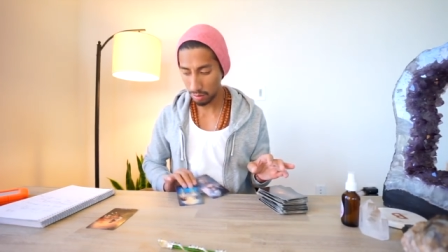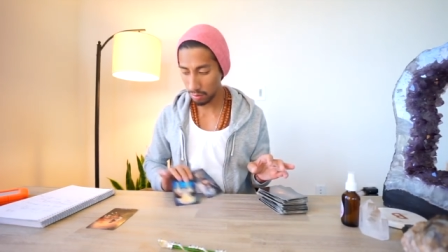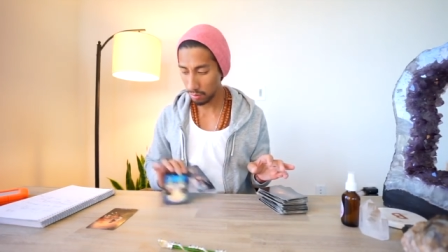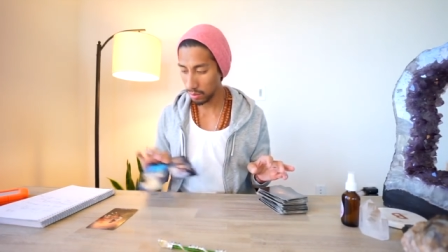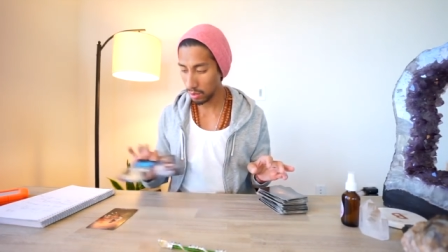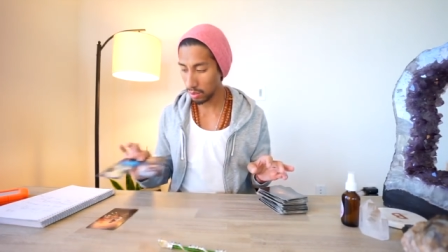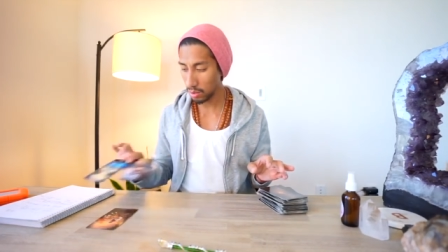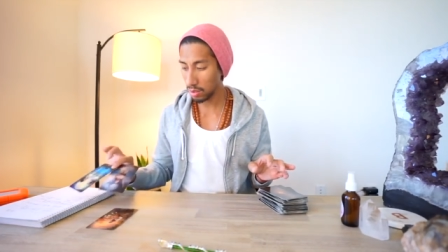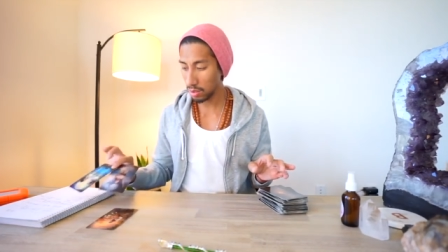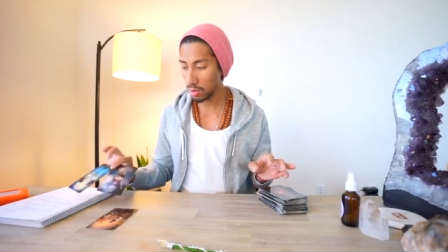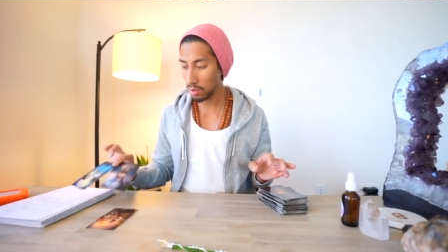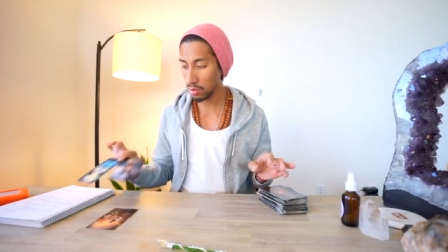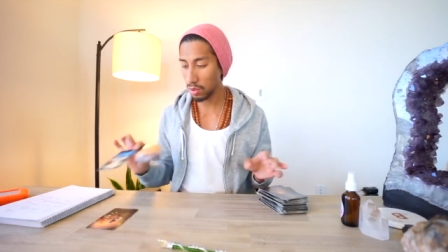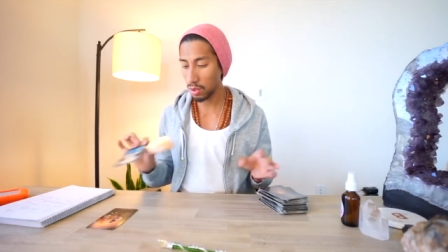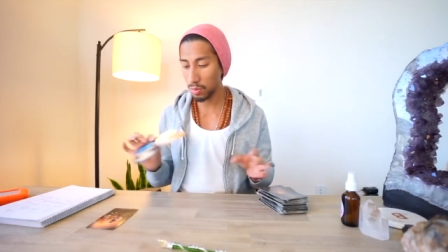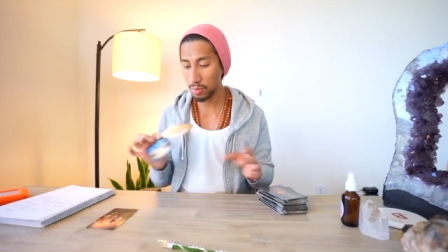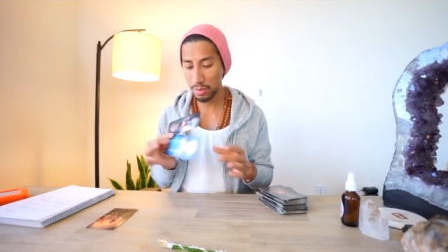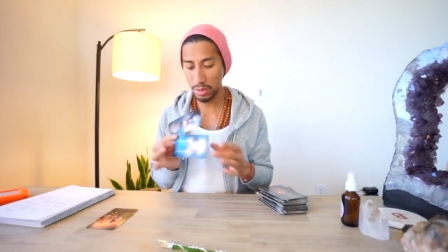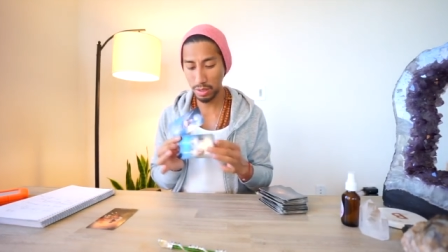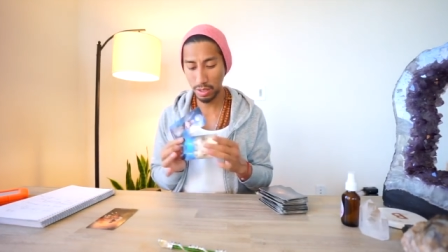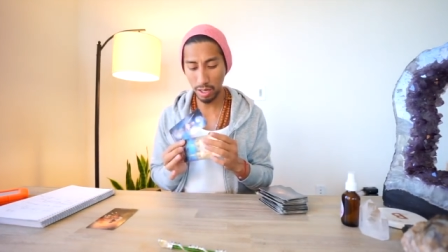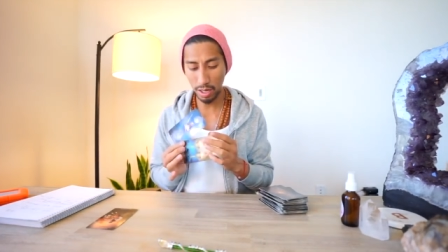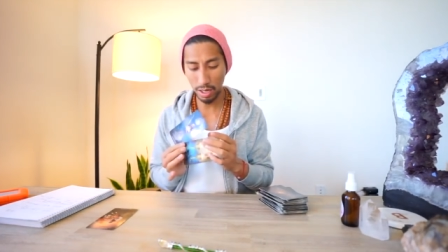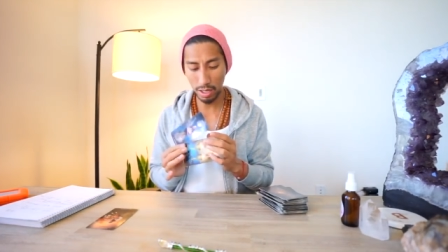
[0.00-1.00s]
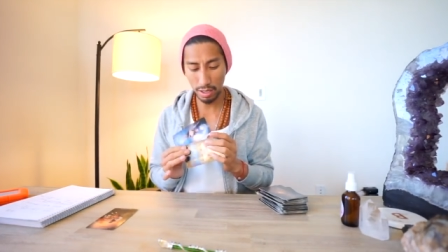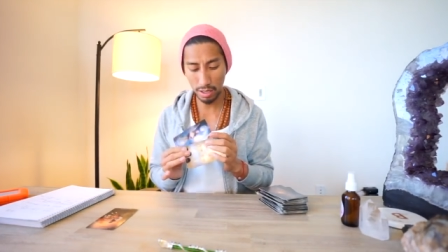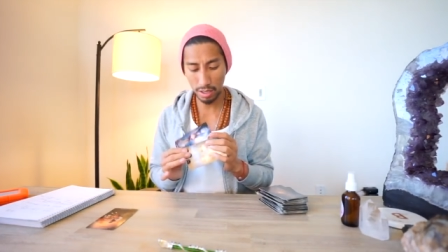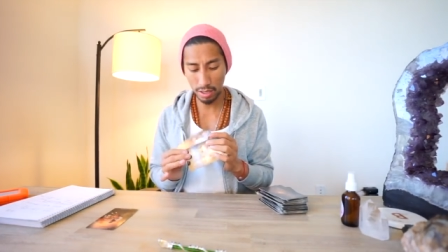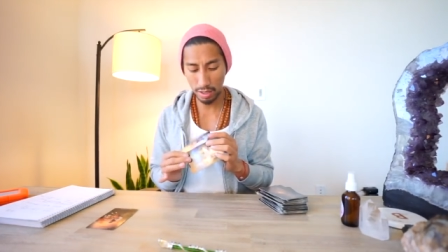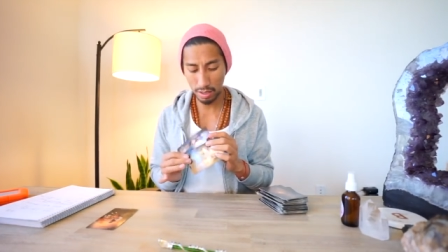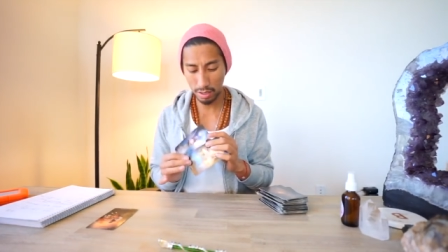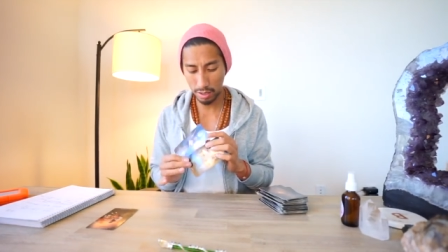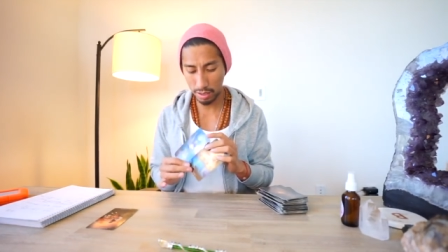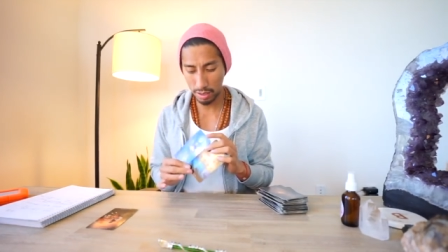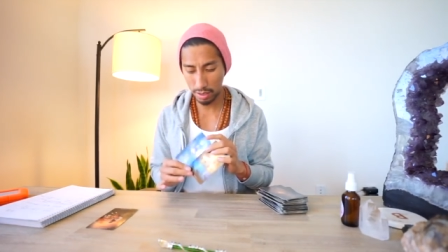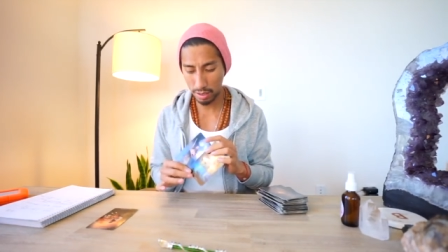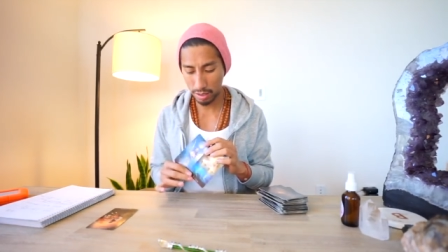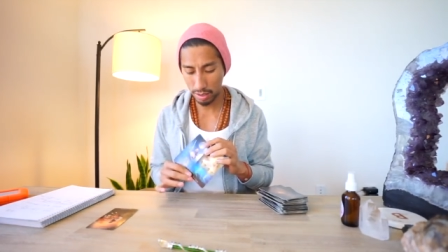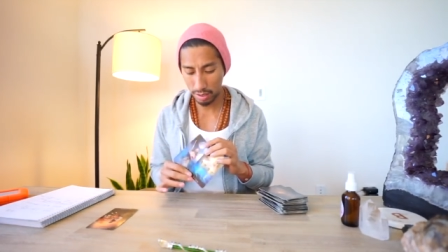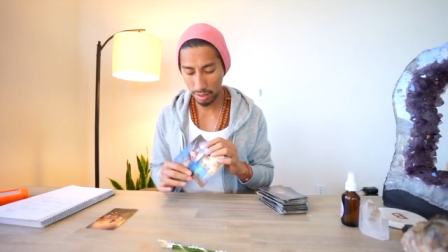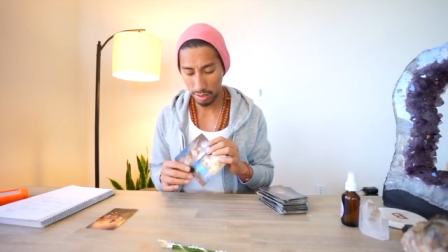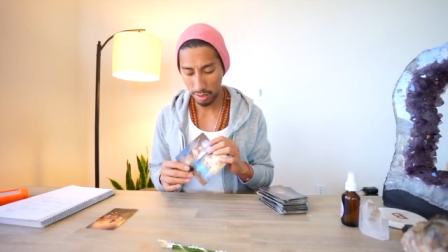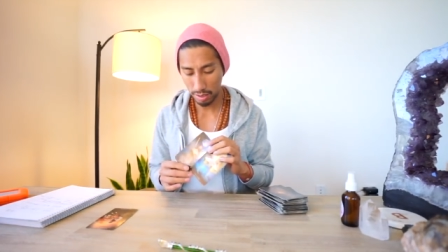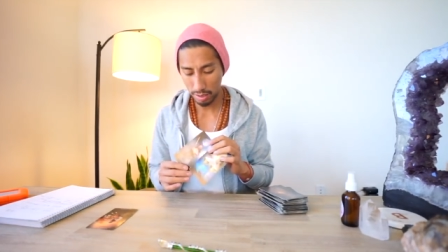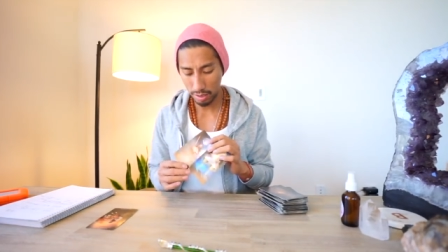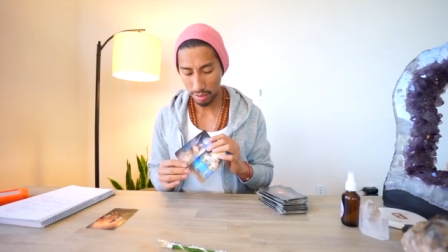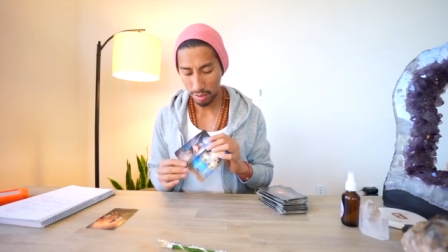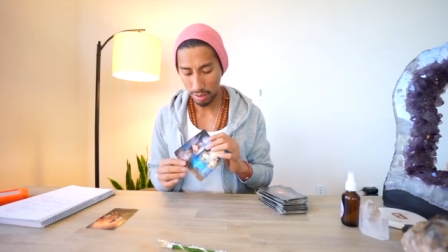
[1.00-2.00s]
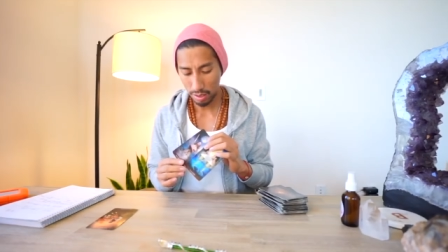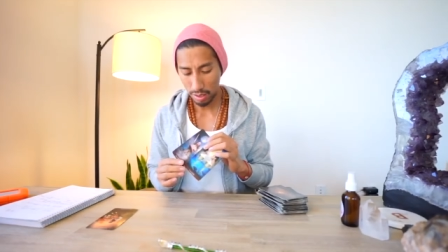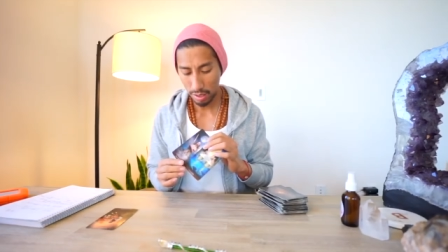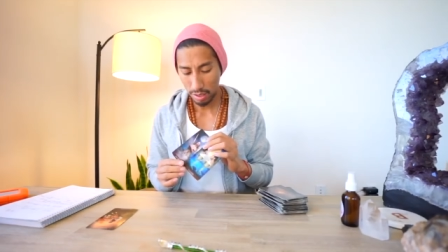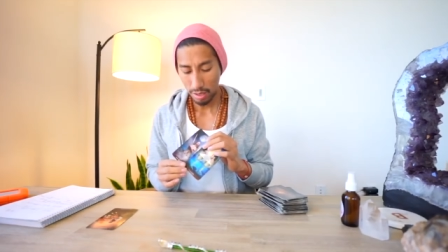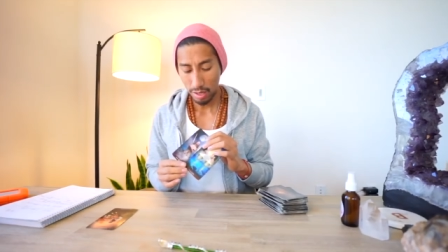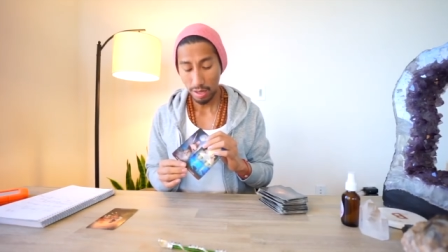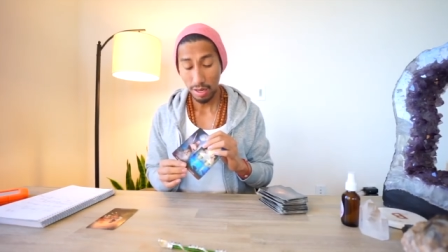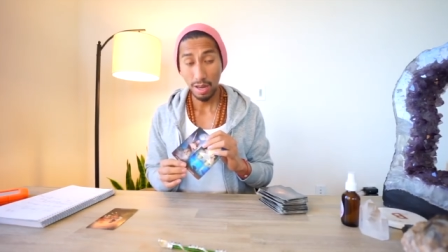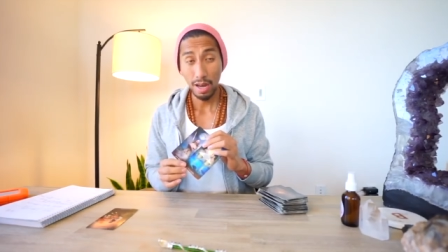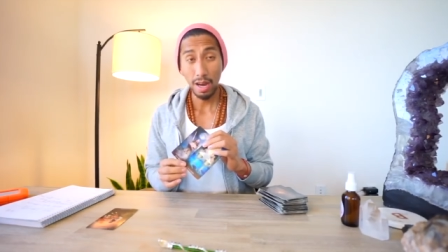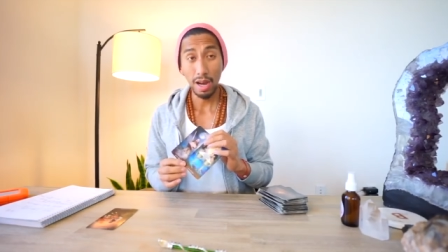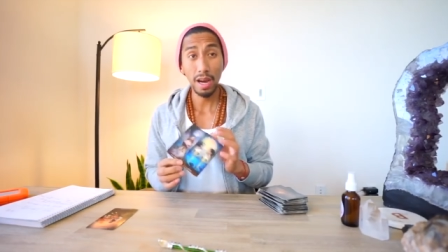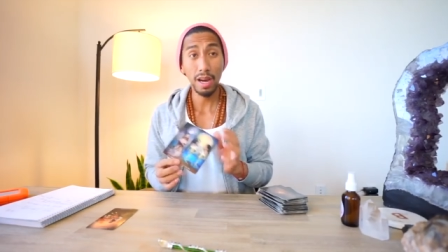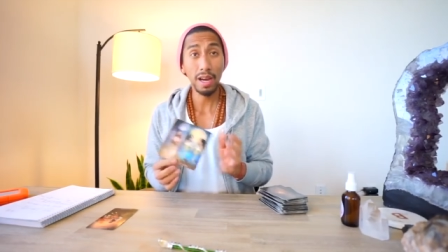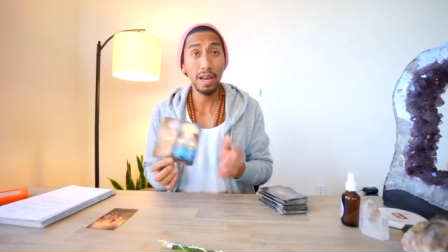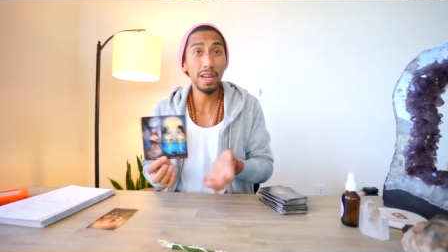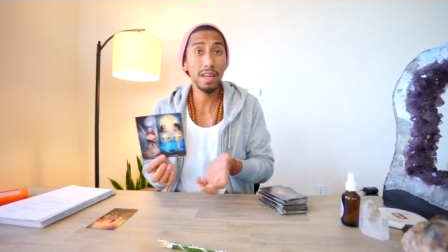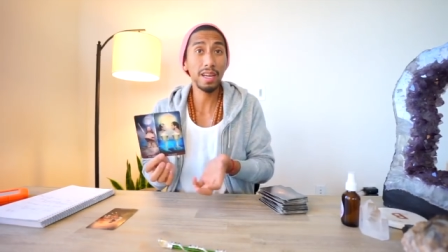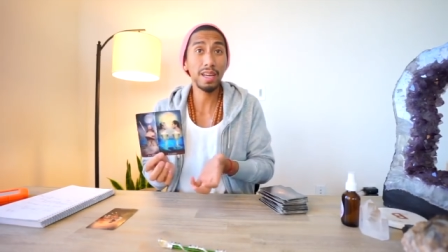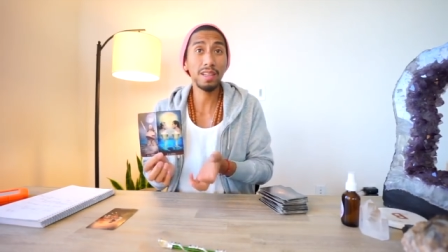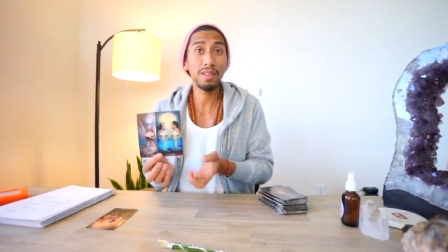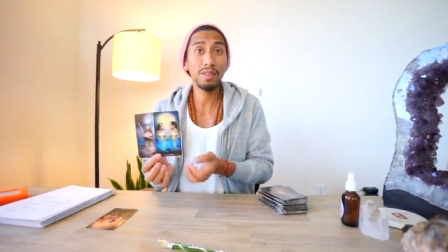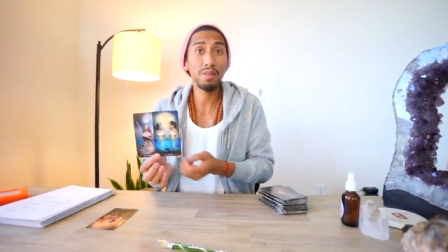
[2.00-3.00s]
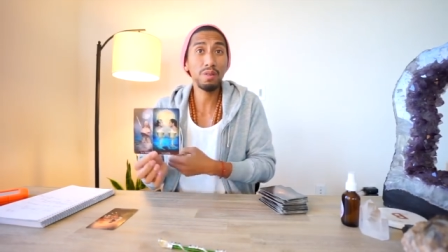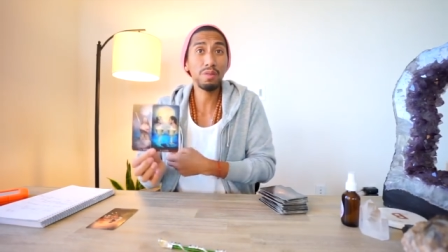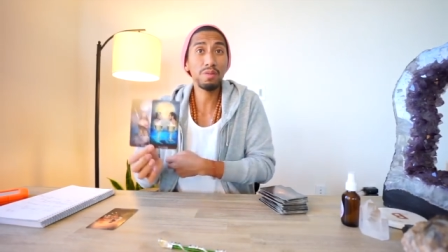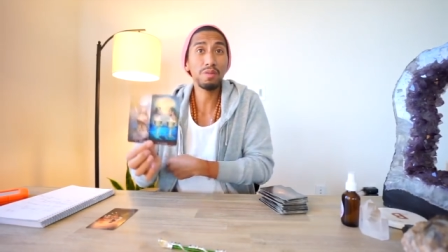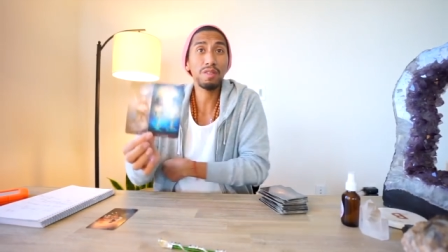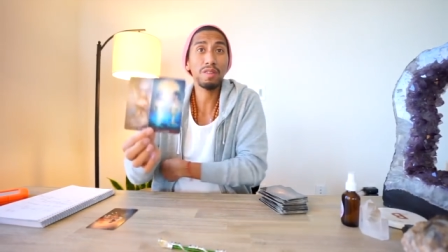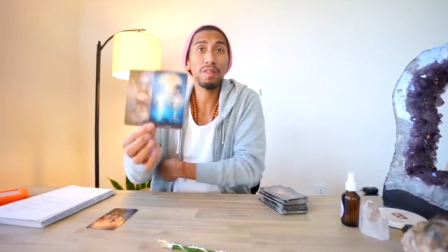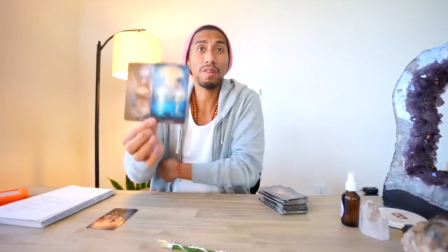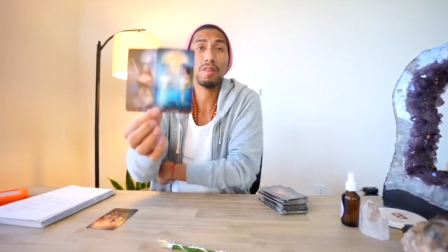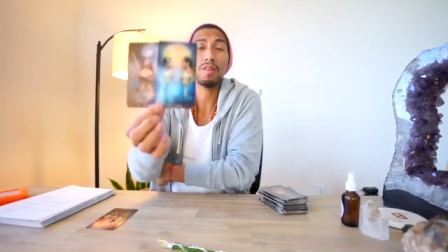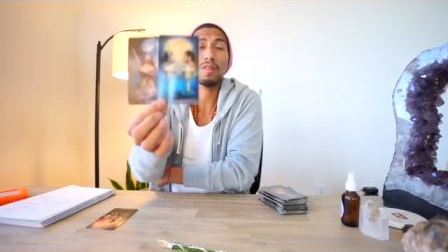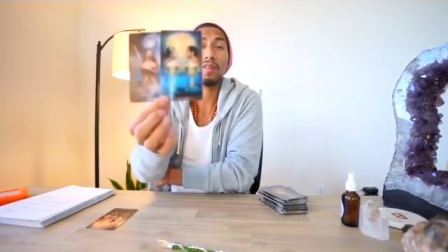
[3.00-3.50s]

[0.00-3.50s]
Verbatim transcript: Because scorpions got this. A head over